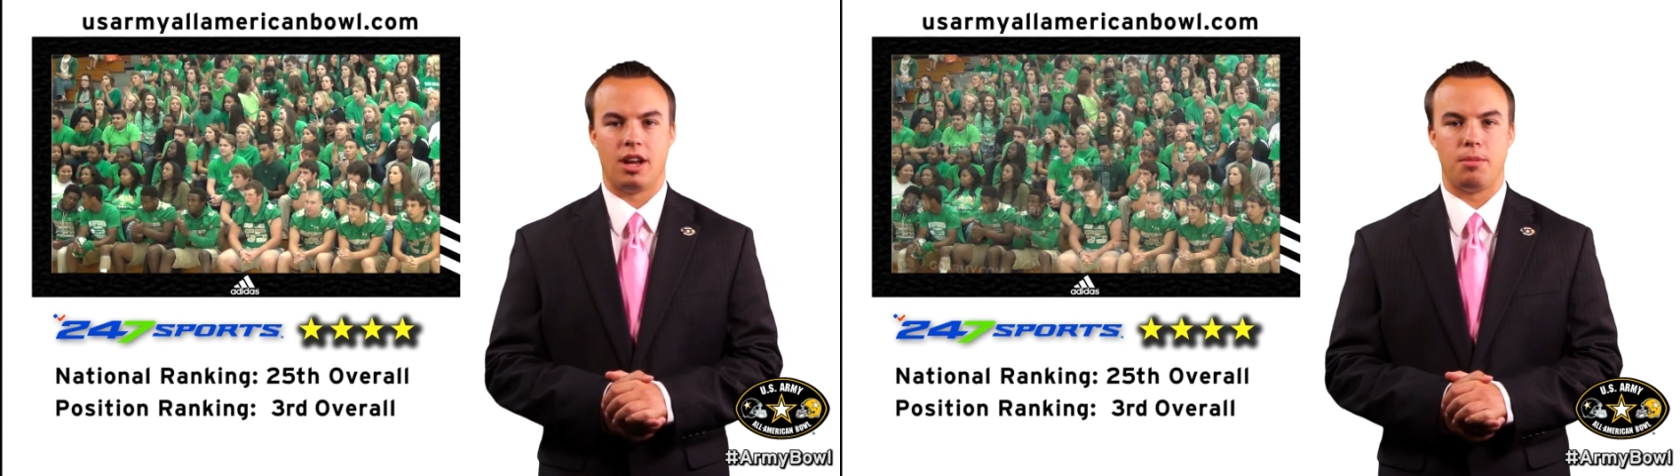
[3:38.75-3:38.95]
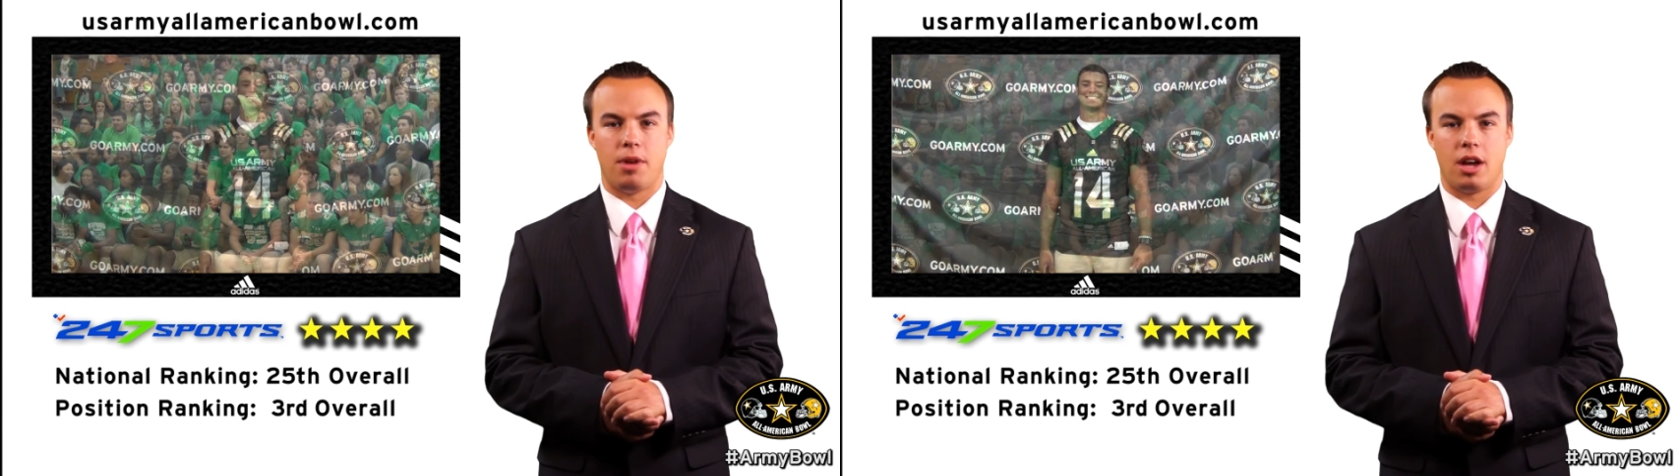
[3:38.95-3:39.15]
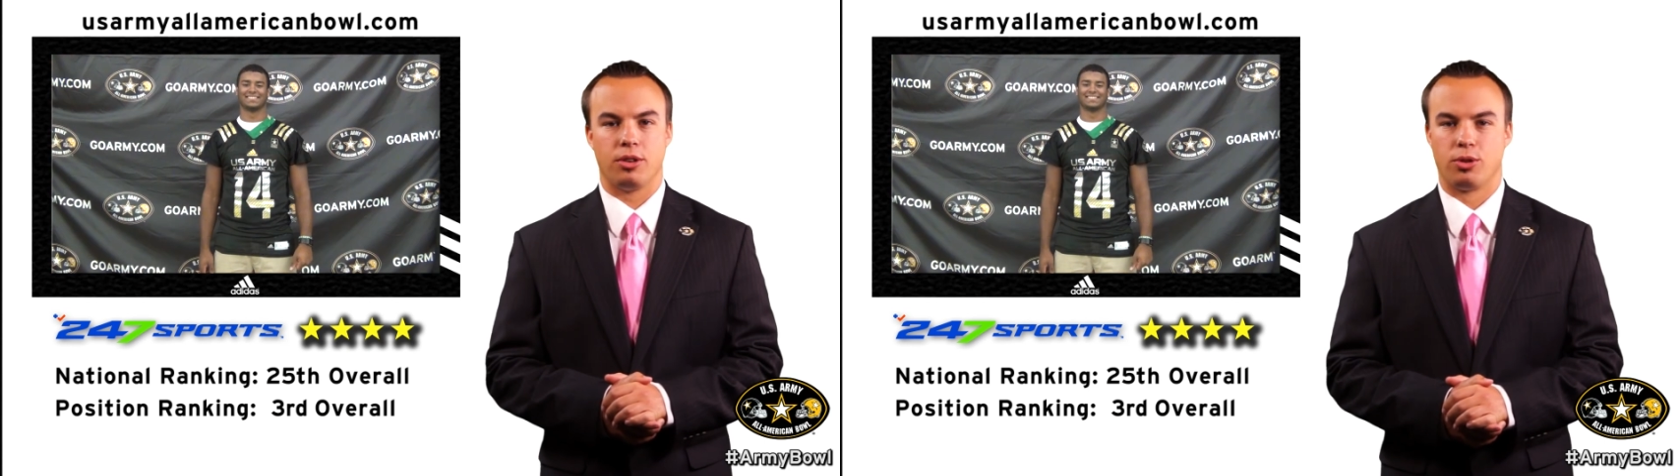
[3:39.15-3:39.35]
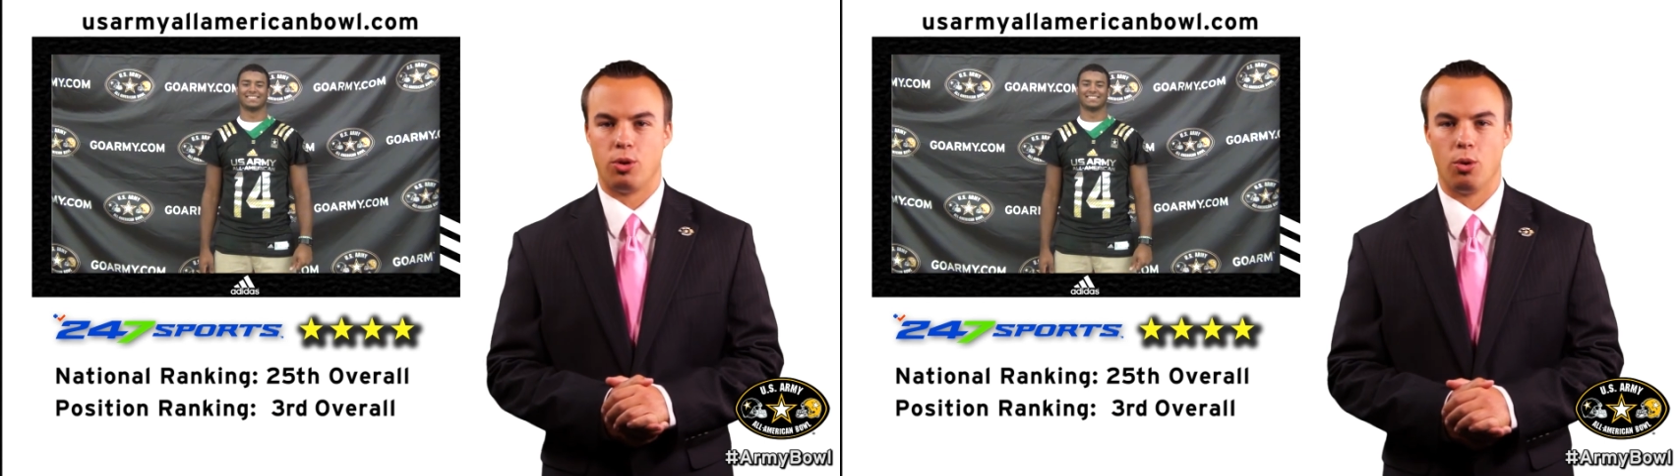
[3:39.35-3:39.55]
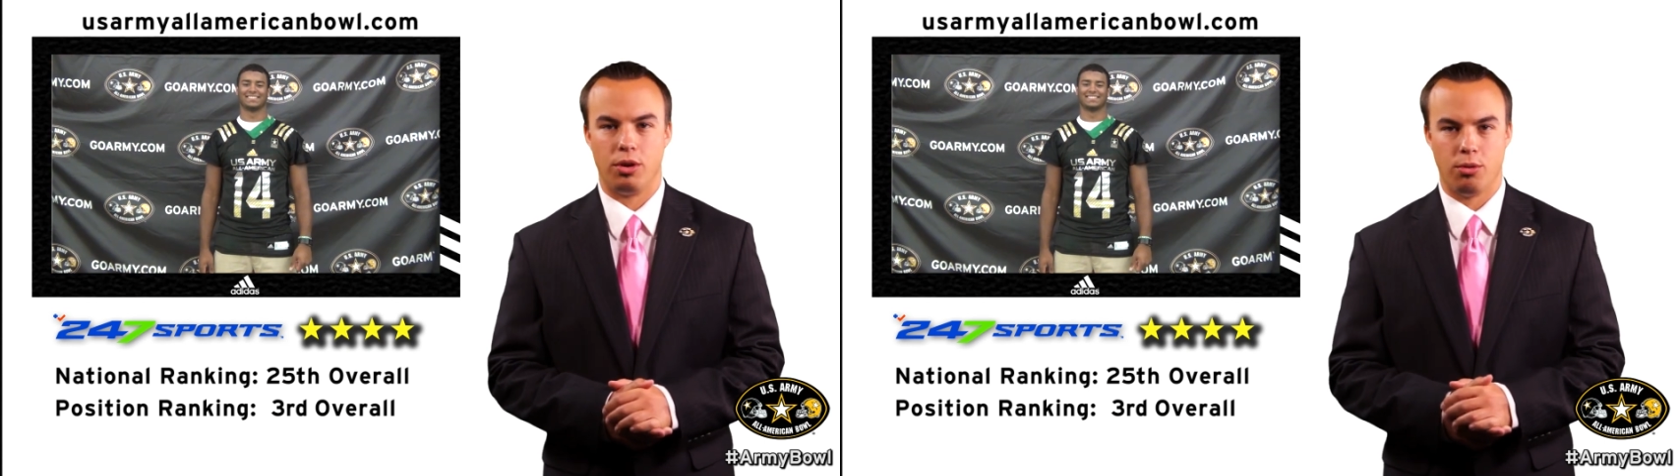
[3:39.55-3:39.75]
linebacker
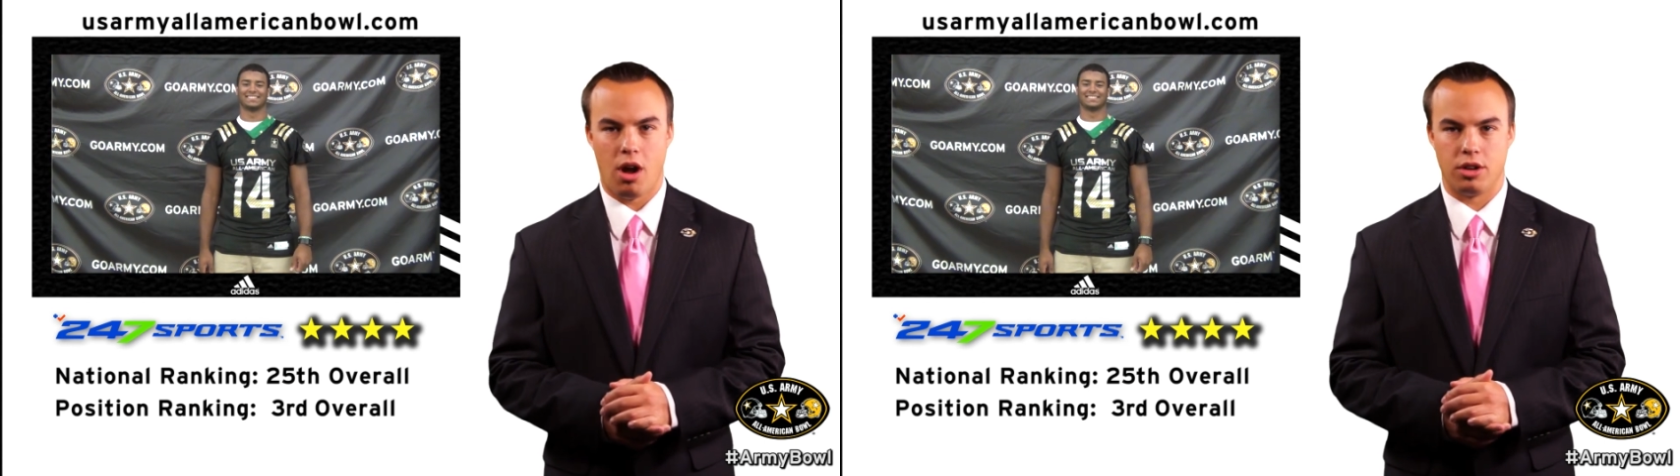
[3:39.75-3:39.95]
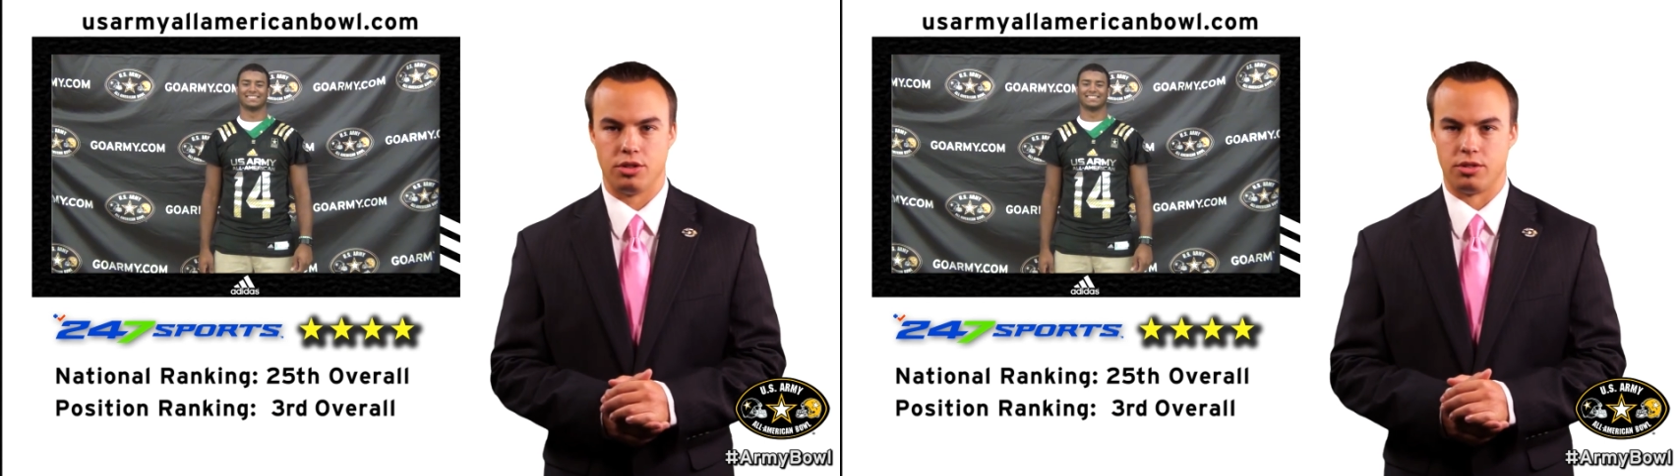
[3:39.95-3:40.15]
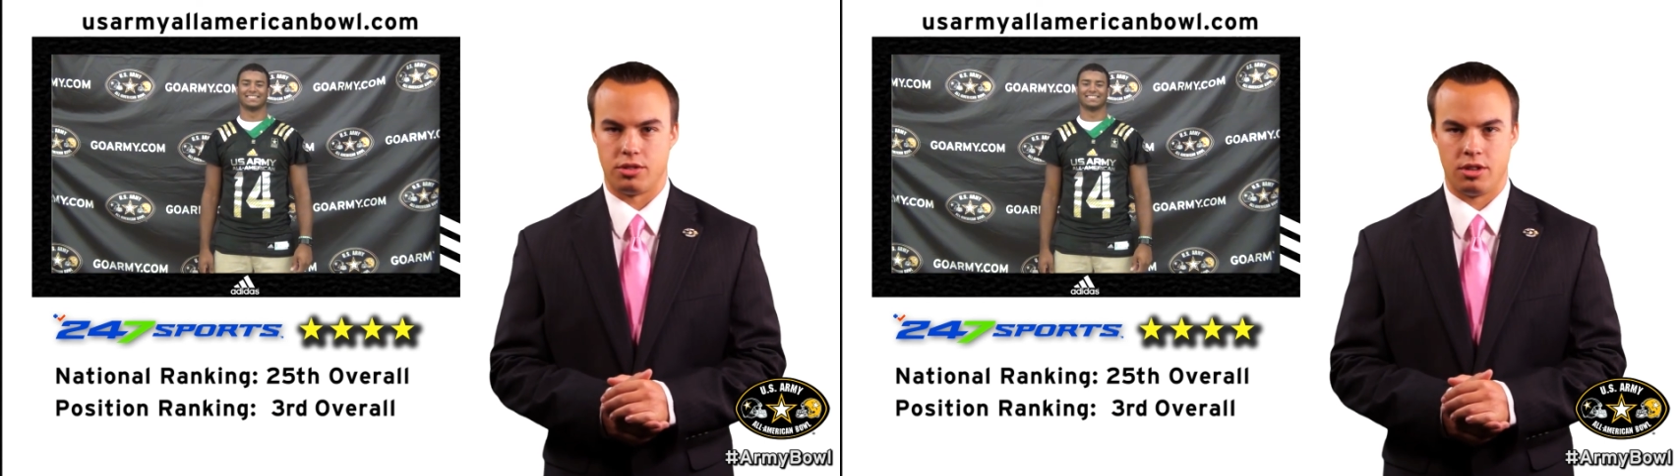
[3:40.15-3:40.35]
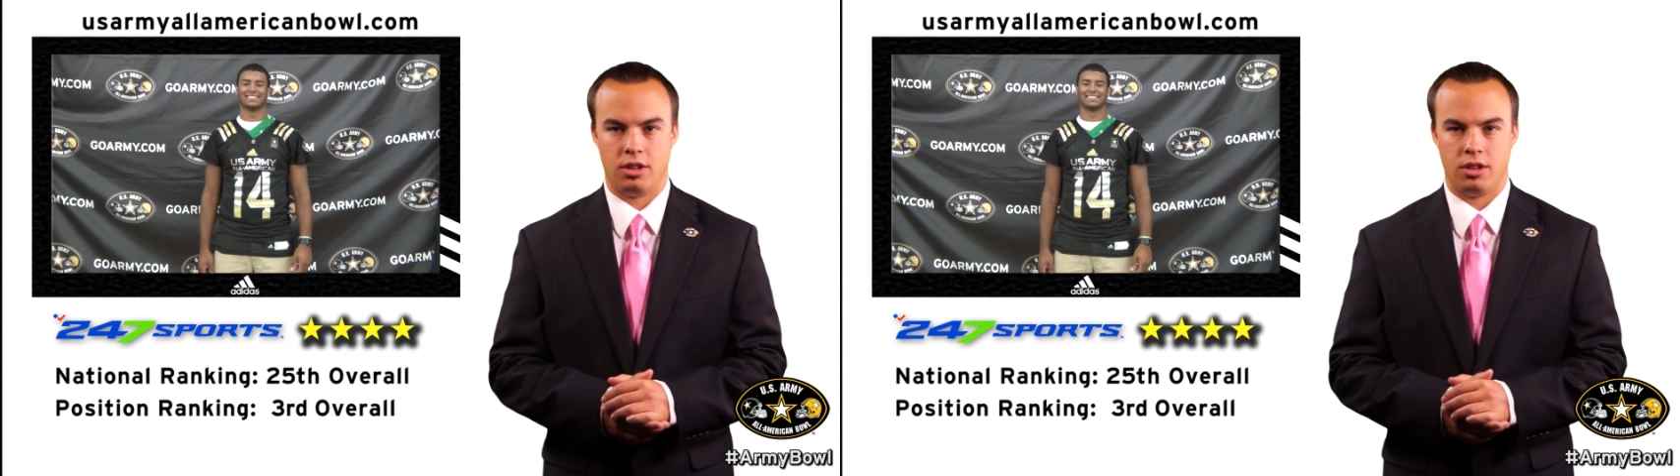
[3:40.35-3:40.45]
Corey Rogers.